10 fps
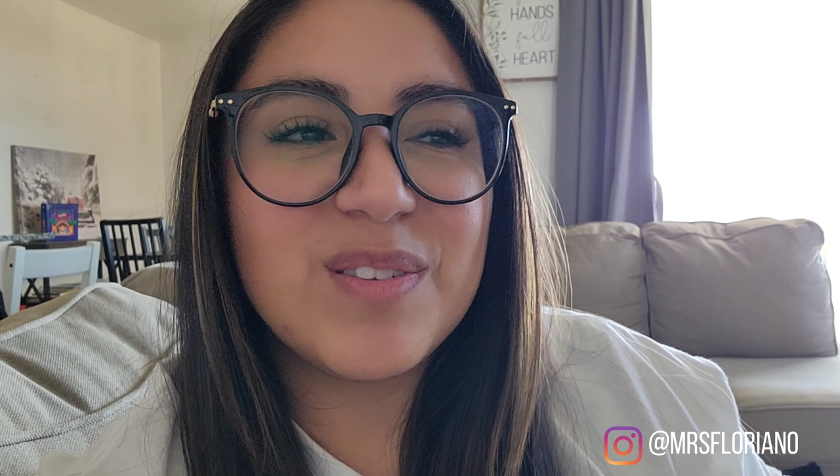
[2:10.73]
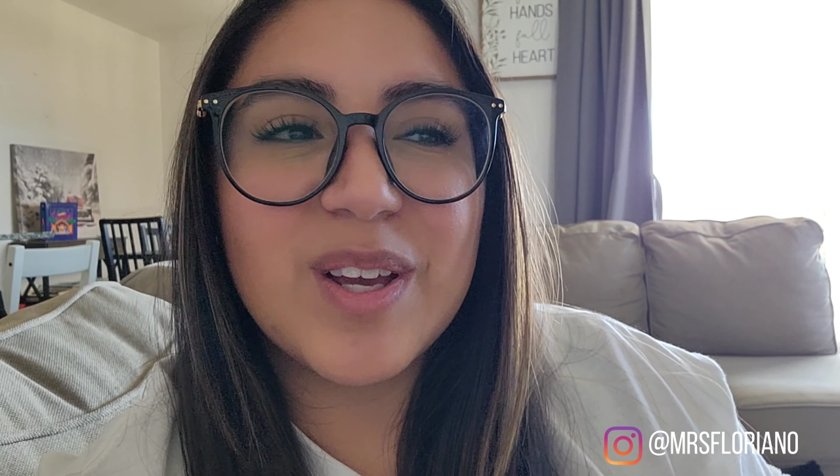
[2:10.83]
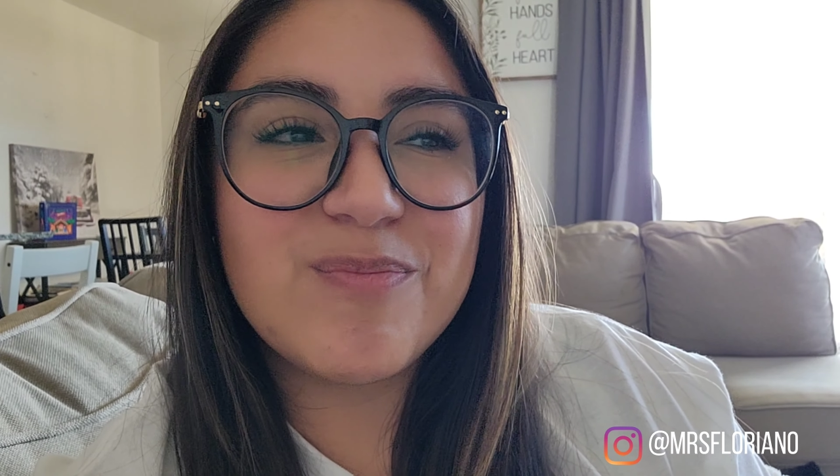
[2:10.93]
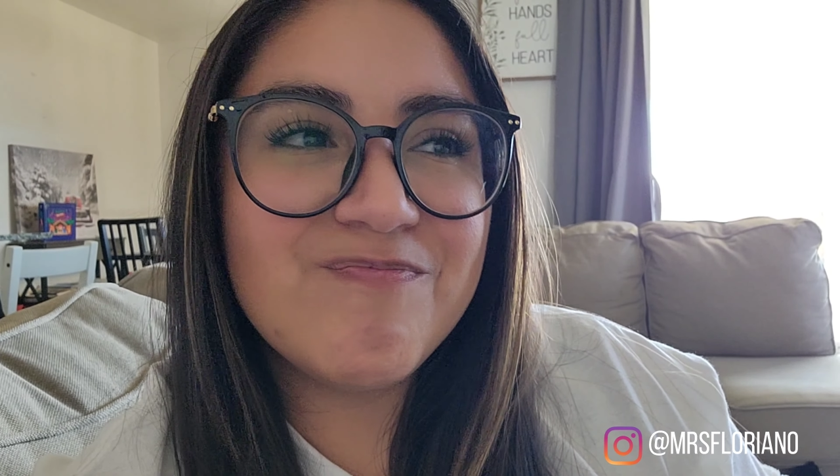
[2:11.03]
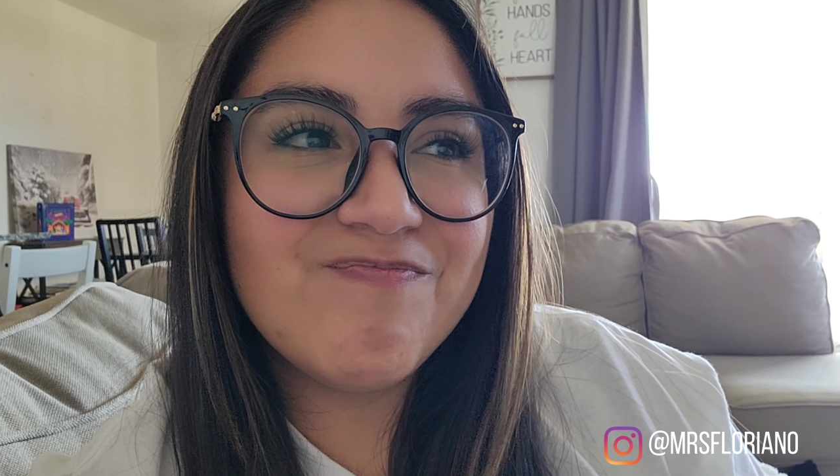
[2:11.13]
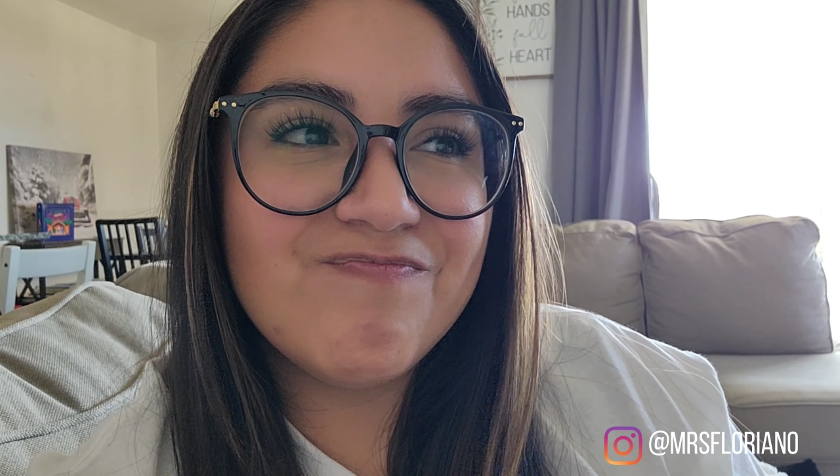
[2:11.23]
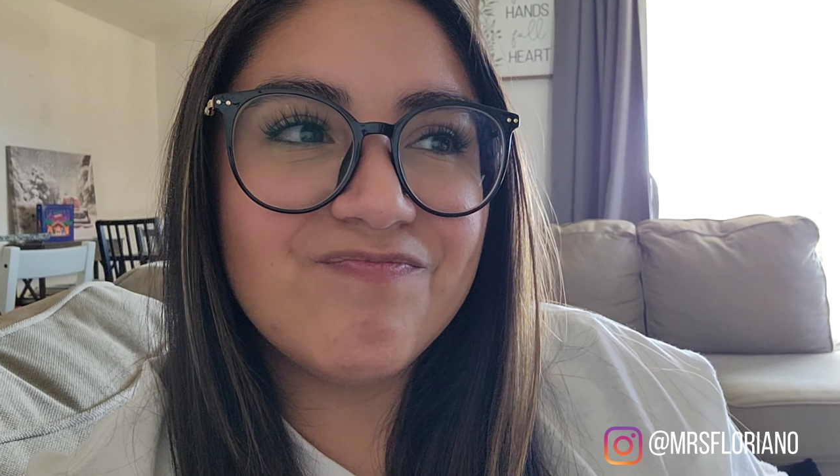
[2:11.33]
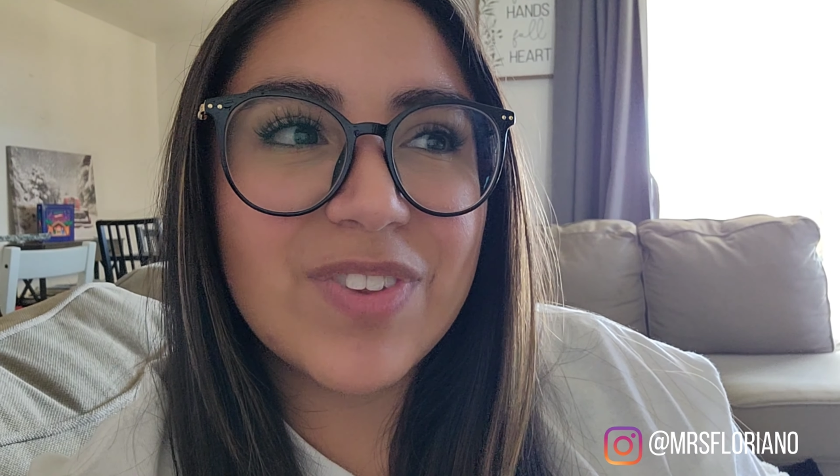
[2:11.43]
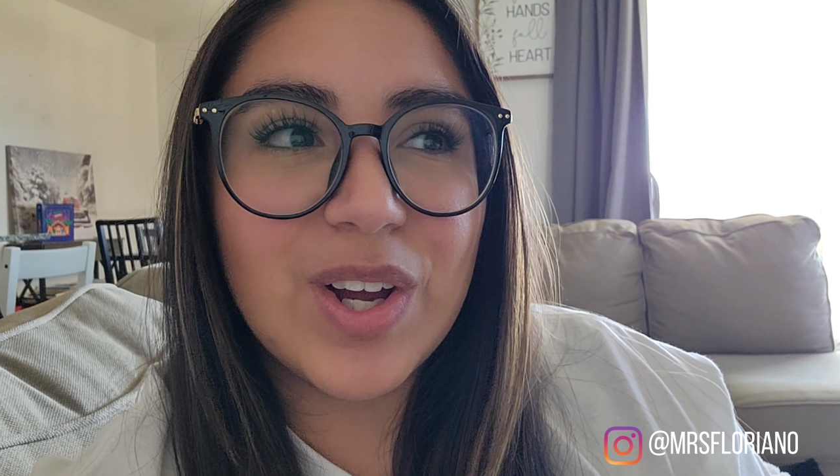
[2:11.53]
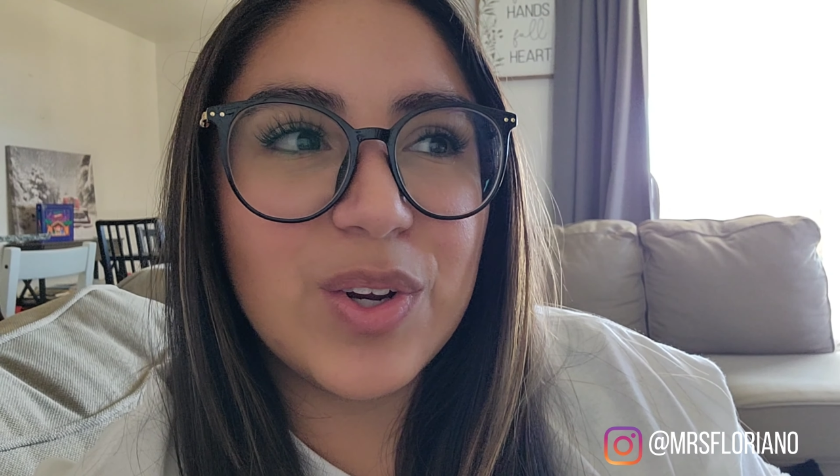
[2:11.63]
I'm like,
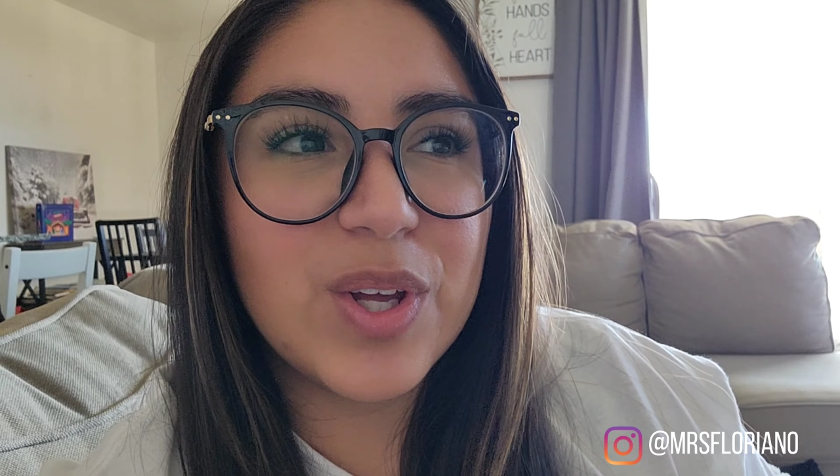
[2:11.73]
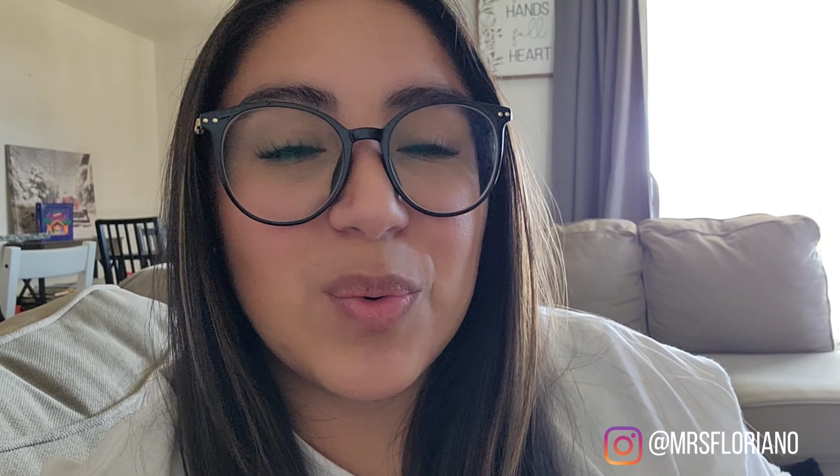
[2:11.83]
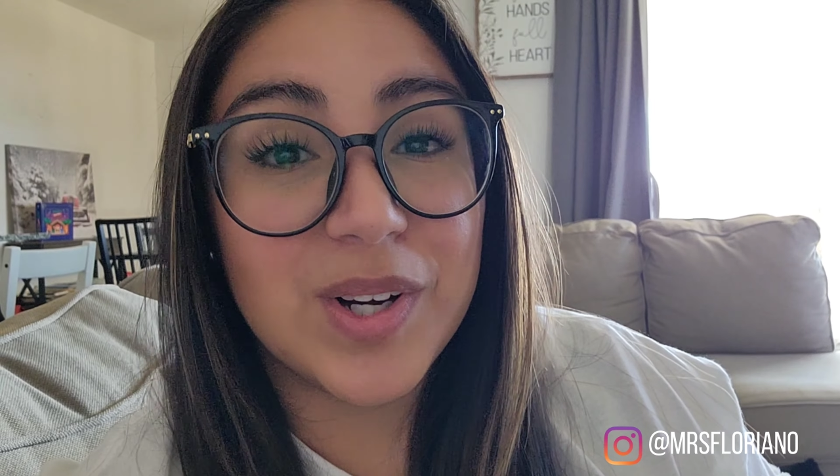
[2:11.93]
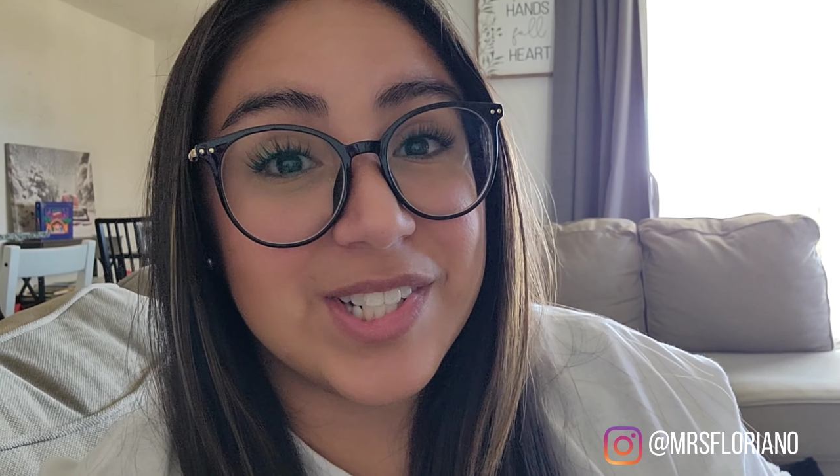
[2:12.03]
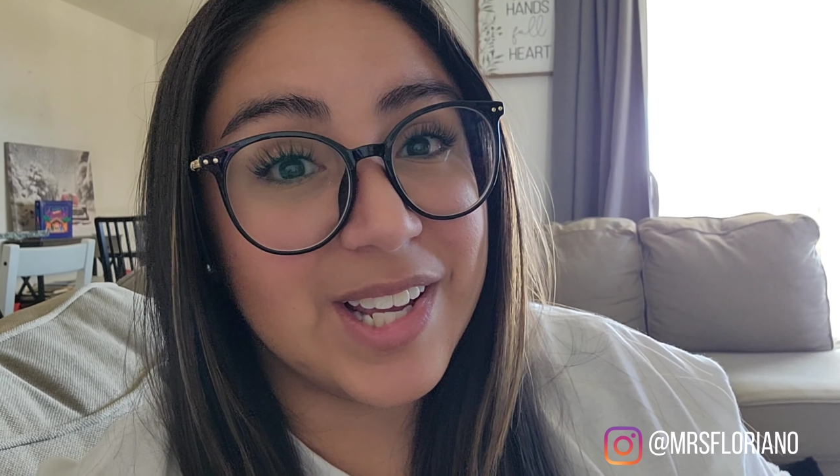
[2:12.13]
hmm, are you going to watch